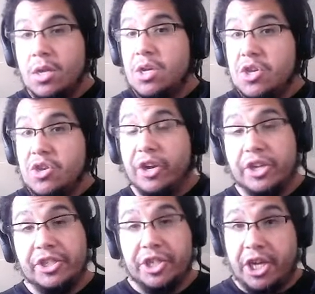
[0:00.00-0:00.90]
you're
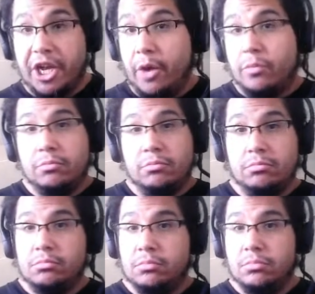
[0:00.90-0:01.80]
good to go.
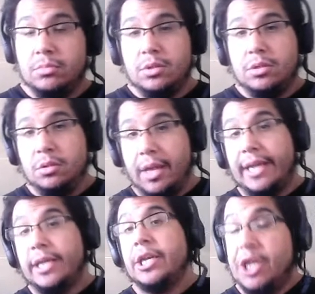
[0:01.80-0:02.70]
Like,
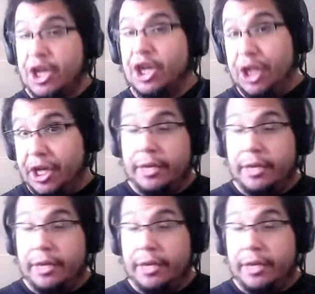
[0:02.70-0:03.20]
you're good.